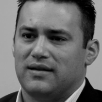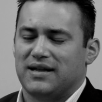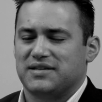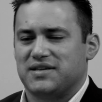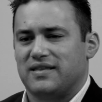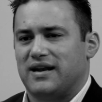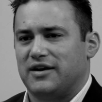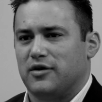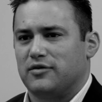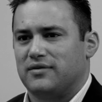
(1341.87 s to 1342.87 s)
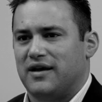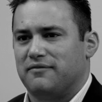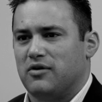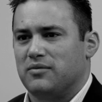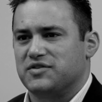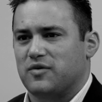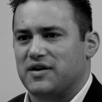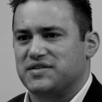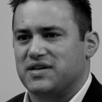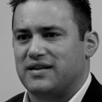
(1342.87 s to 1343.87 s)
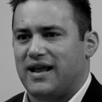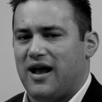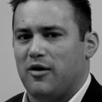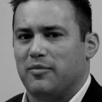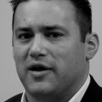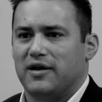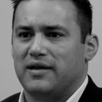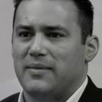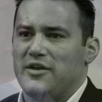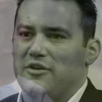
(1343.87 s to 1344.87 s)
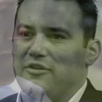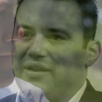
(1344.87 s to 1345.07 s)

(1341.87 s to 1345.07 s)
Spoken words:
not to say that I don't have moments where I sin now, but in my younger